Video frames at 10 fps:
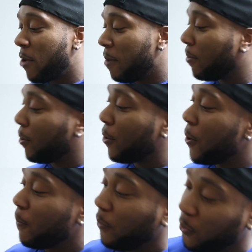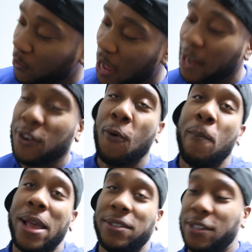people do not know
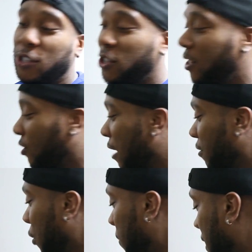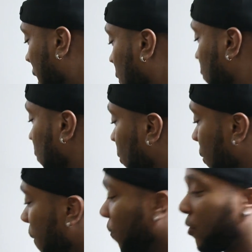basic shit. So I thought it'd be kind of
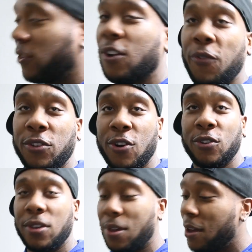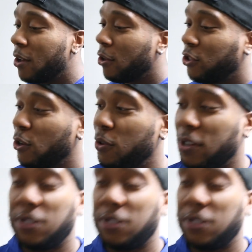cool to cook the turkey, show you the